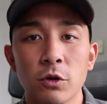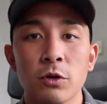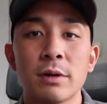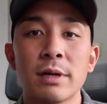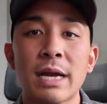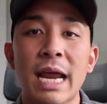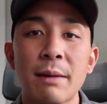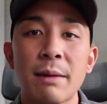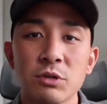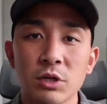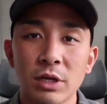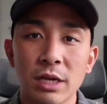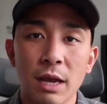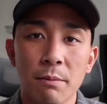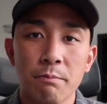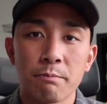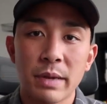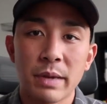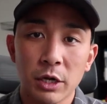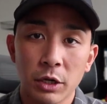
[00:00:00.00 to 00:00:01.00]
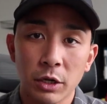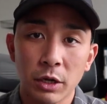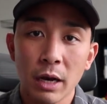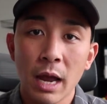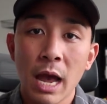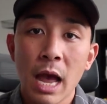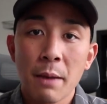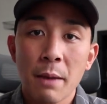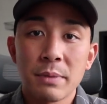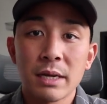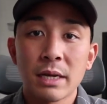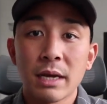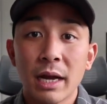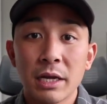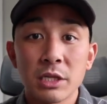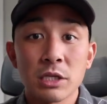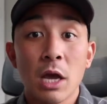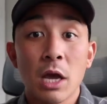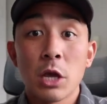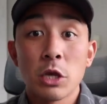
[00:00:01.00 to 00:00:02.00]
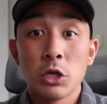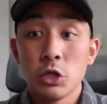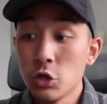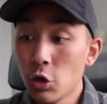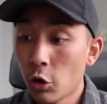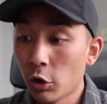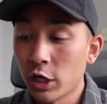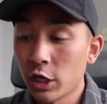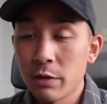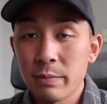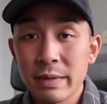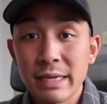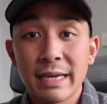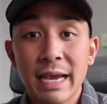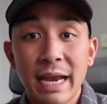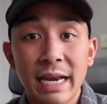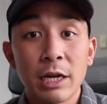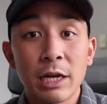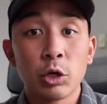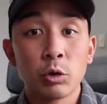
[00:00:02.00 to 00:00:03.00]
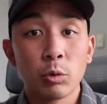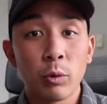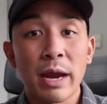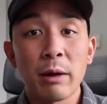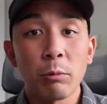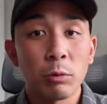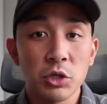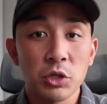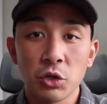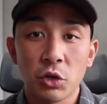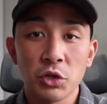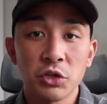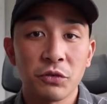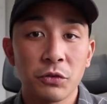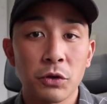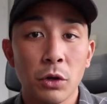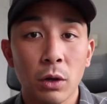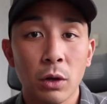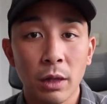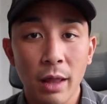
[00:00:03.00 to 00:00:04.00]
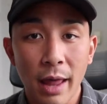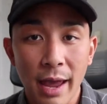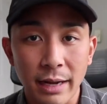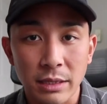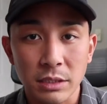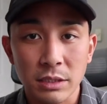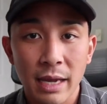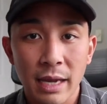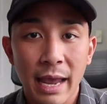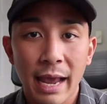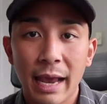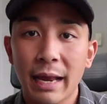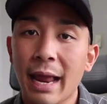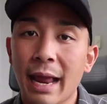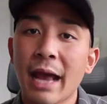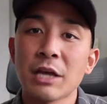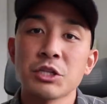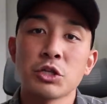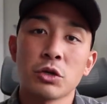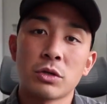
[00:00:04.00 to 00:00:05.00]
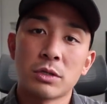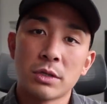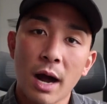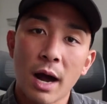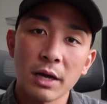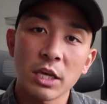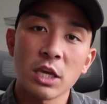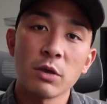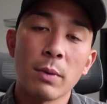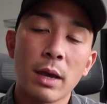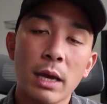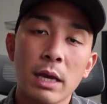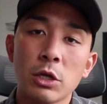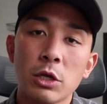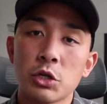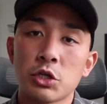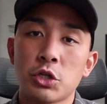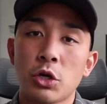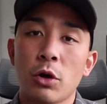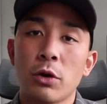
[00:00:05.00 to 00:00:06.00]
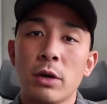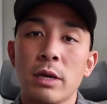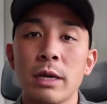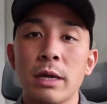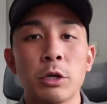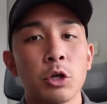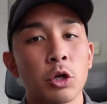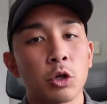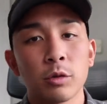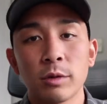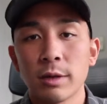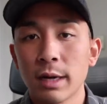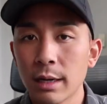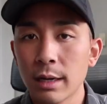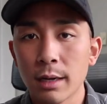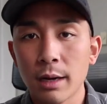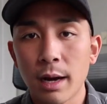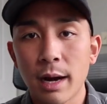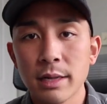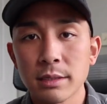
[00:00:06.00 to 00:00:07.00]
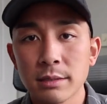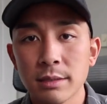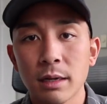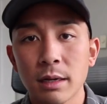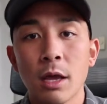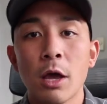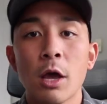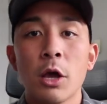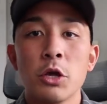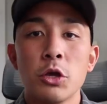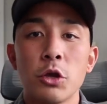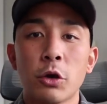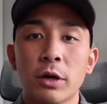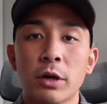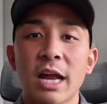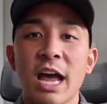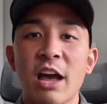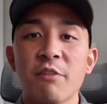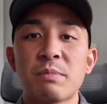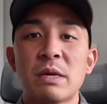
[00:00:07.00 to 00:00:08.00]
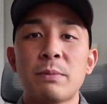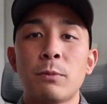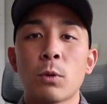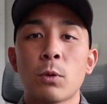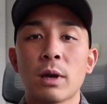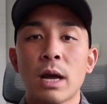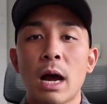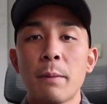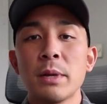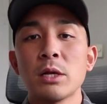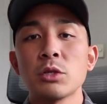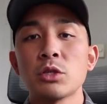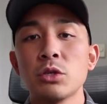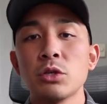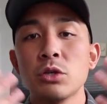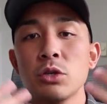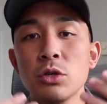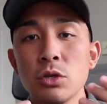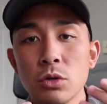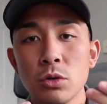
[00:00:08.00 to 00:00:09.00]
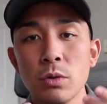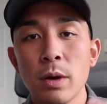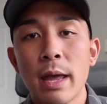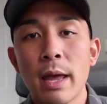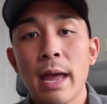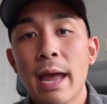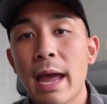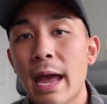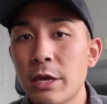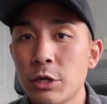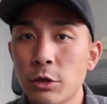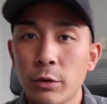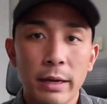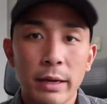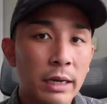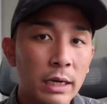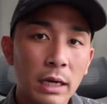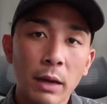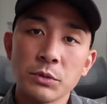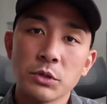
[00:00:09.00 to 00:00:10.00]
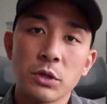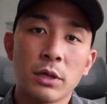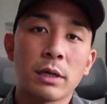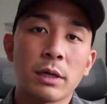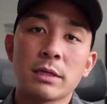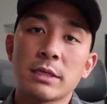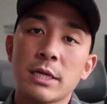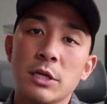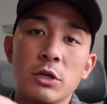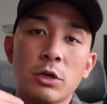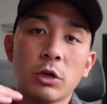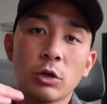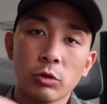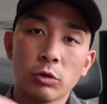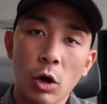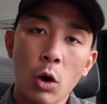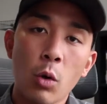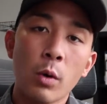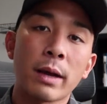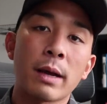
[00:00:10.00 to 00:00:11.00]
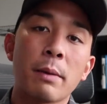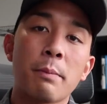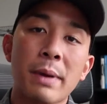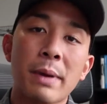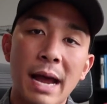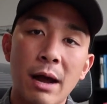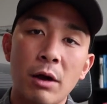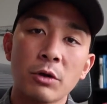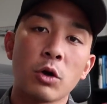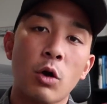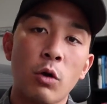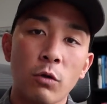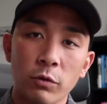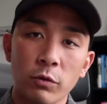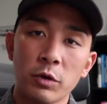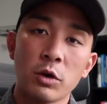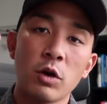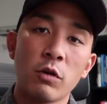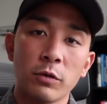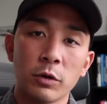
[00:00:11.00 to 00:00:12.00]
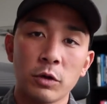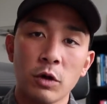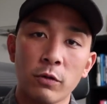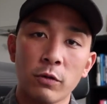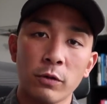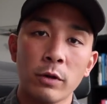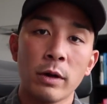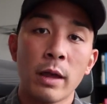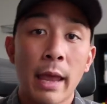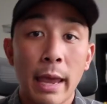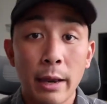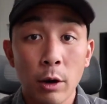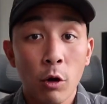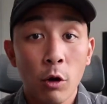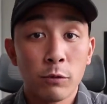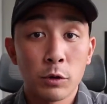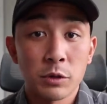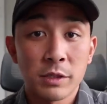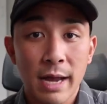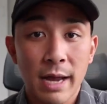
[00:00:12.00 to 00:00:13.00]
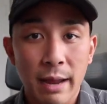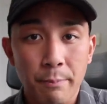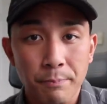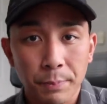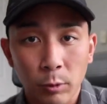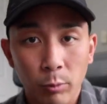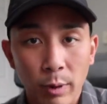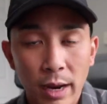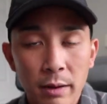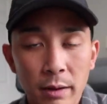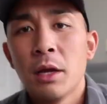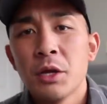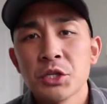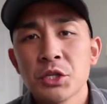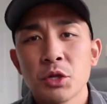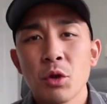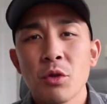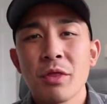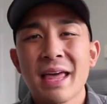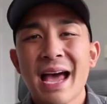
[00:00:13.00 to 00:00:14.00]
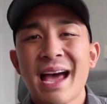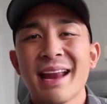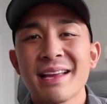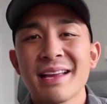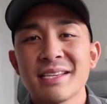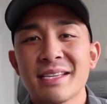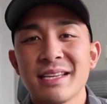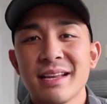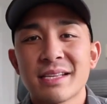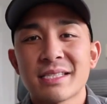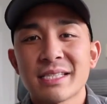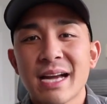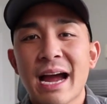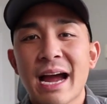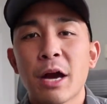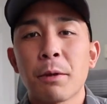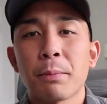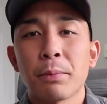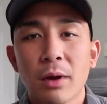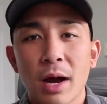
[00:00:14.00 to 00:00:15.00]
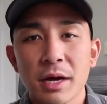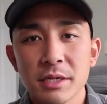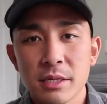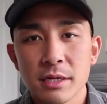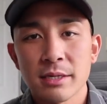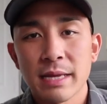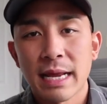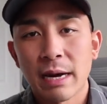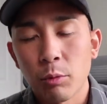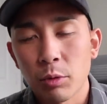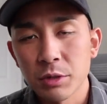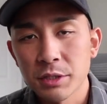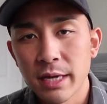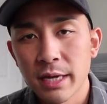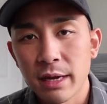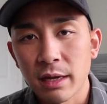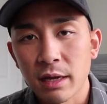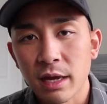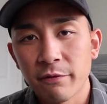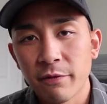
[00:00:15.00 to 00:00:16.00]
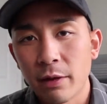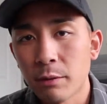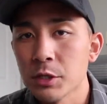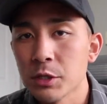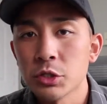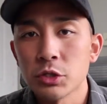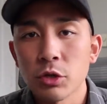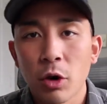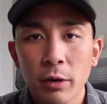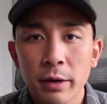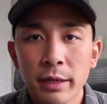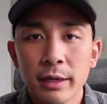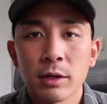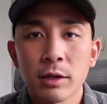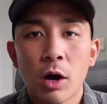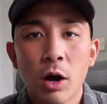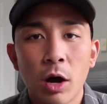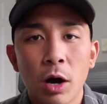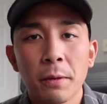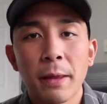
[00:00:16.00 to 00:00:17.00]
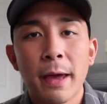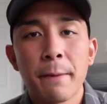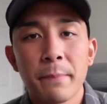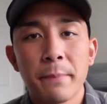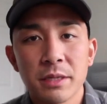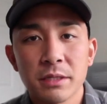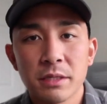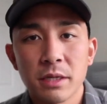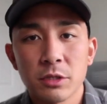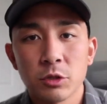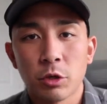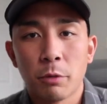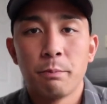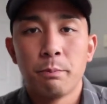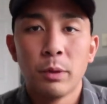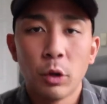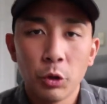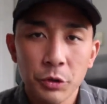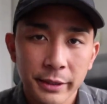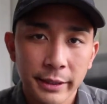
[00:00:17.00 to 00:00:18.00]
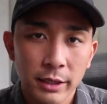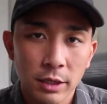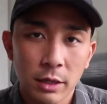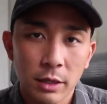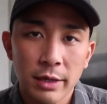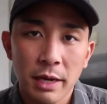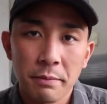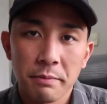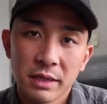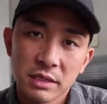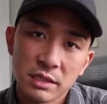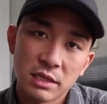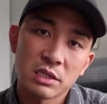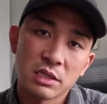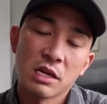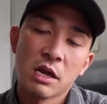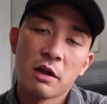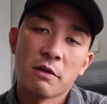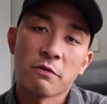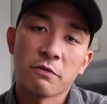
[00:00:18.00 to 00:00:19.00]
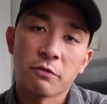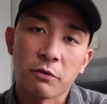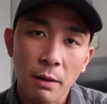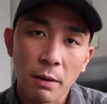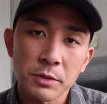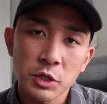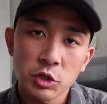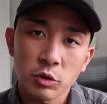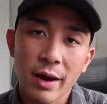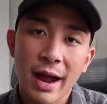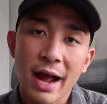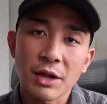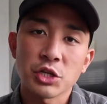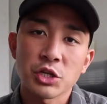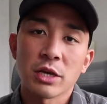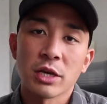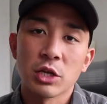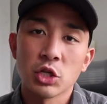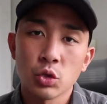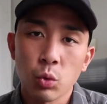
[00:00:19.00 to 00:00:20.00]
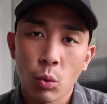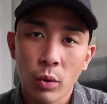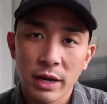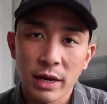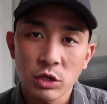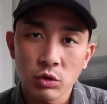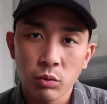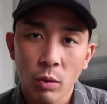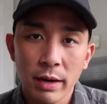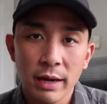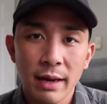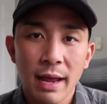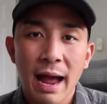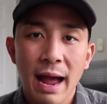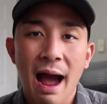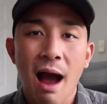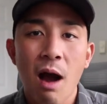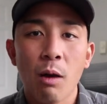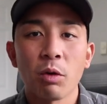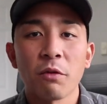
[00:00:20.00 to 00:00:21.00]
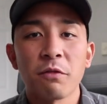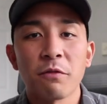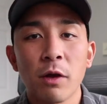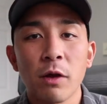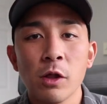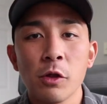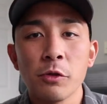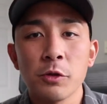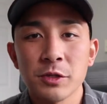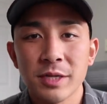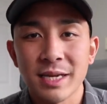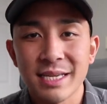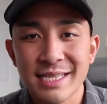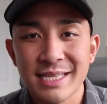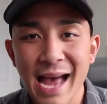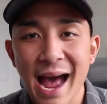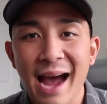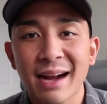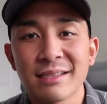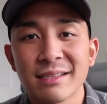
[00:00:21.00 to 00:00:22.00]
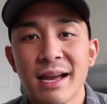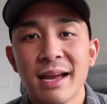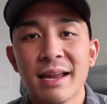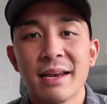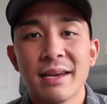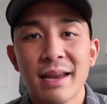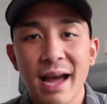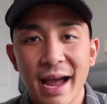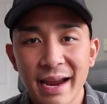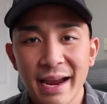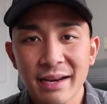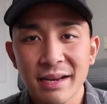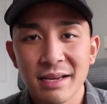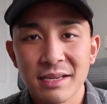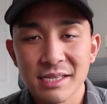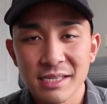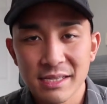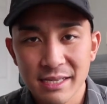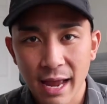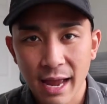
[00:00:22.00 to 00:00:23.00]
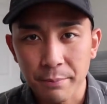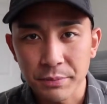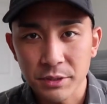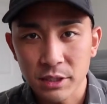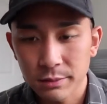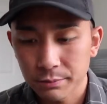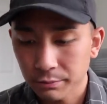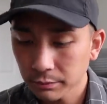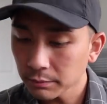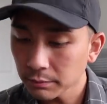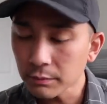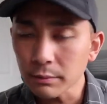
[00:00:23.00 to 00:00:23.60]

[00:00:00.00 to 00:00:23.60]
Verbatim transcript: Your name's gonna get bigger because you're gonna be getting great results for your clients. And as you're documenting your journey and you're creating content, you're gonna have people coming to you and your income's gonna continue to grow and compound over and over and over and over time, right? So that is the entire process that I would take if I was starting an online business or building an online business from scratch in 2020, I would follow those exact nine steps.